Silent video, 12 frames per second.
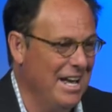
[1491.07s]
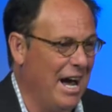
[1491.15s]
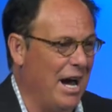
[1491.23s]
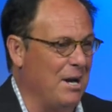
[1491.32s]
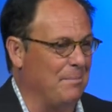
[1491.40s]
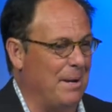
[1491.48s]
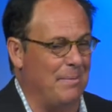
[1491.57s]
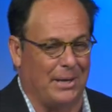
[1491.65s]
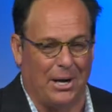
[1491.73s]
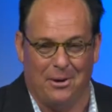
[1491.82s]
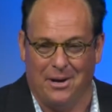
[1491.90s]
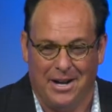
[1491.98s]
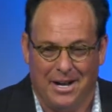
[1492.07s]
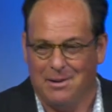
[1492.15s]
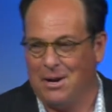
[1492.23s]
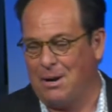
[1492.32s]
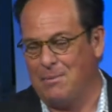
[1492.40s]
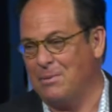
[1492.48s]
I hear people go,
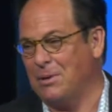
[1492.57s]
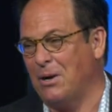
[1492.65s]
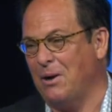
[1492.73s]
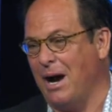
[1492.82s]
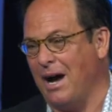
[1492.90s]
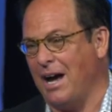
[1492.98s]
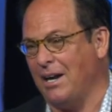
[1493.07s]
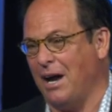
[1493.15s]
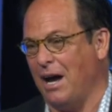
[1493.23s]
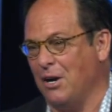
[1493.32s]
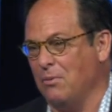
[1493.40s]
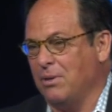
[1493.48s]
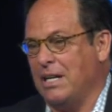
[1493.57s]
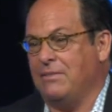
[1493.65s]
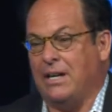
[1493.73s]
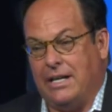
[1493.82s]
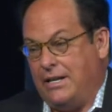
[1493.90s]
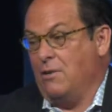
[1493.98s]
I hear people go, I, I, I don't believe
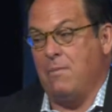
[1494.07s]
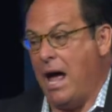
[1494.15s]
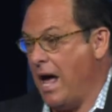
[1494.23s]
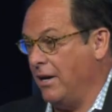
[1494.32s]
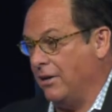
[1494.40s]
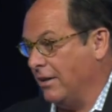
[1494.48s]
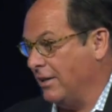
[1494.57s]
that. It don't matter.